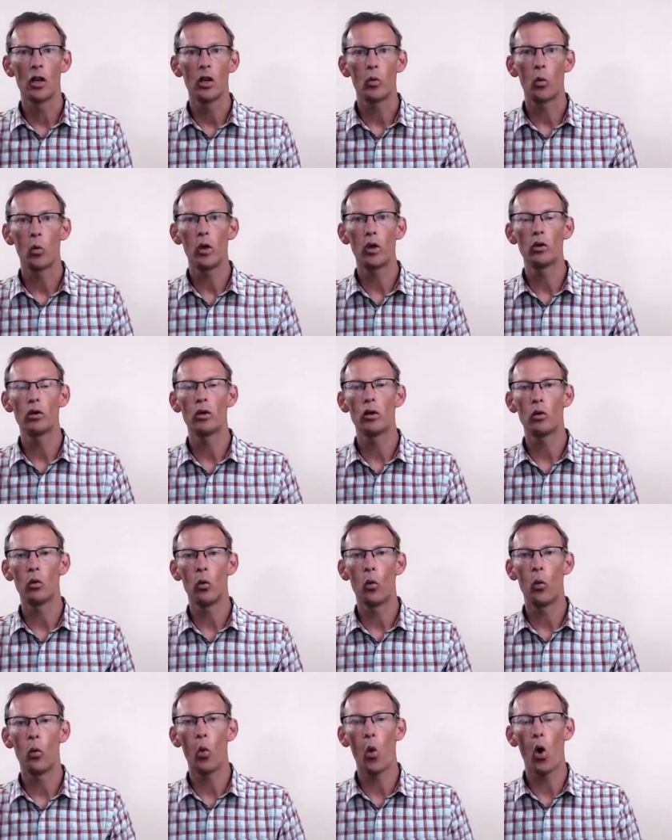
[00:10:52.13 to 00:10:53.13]
We look at
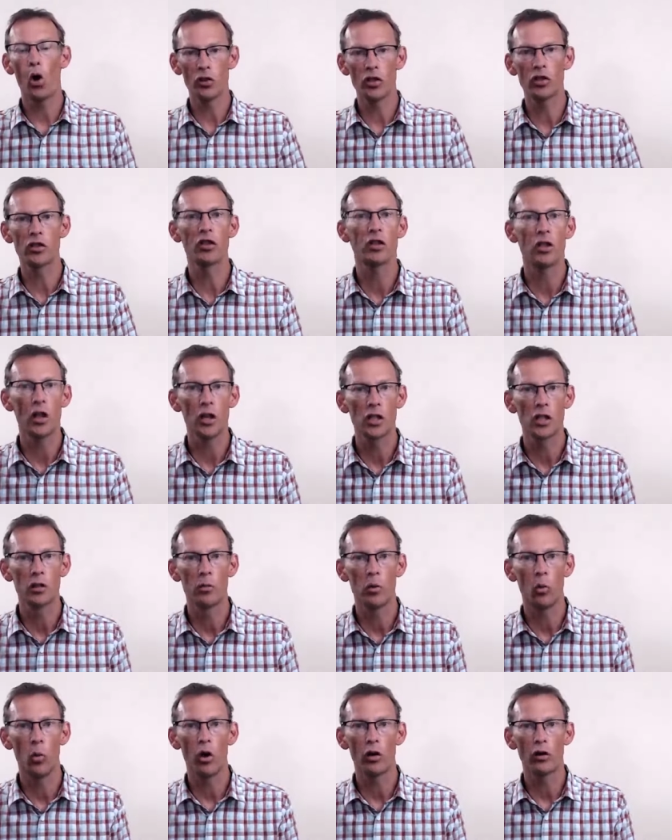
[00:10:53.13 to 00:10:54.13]
what does the customer
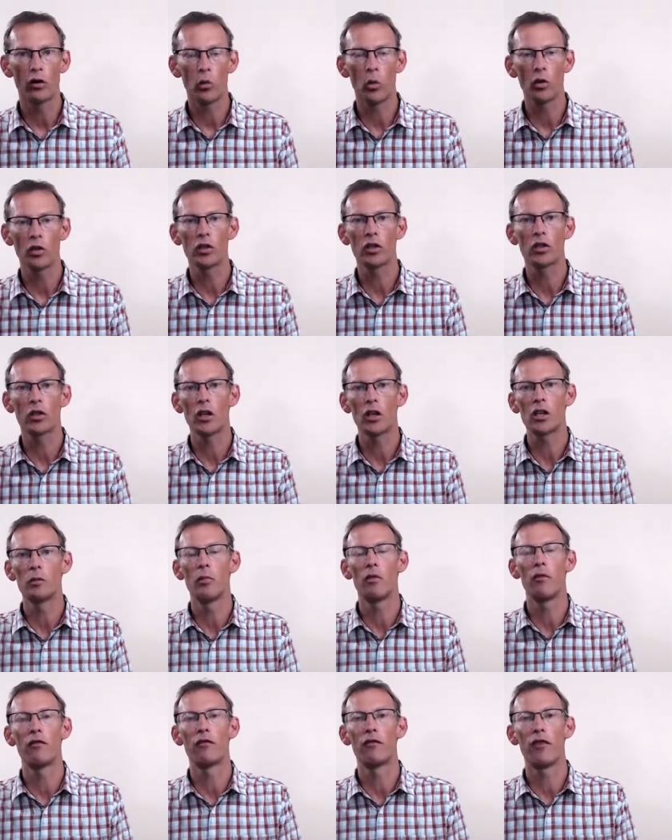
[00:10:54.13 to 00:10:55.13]
want? What does the
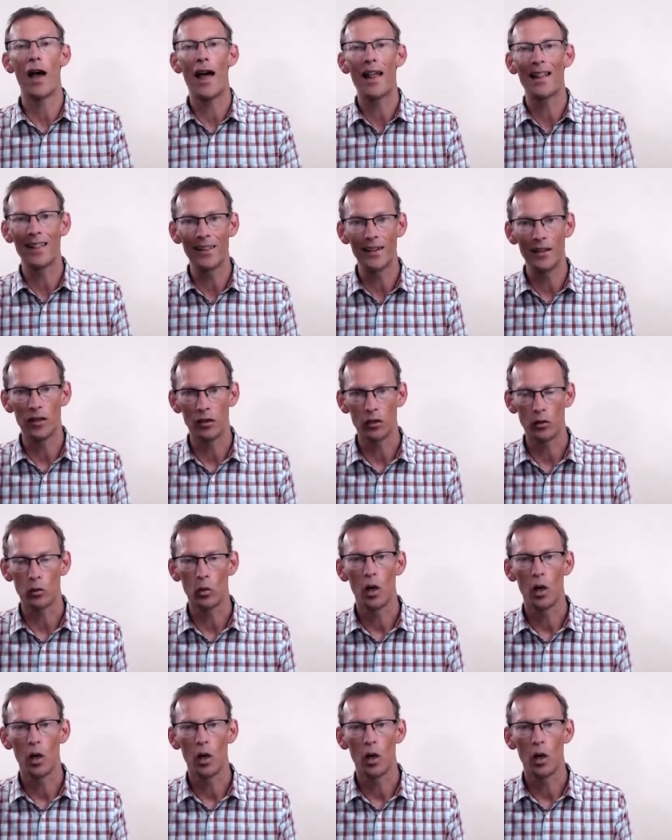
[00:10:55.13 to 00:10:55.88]
customer value?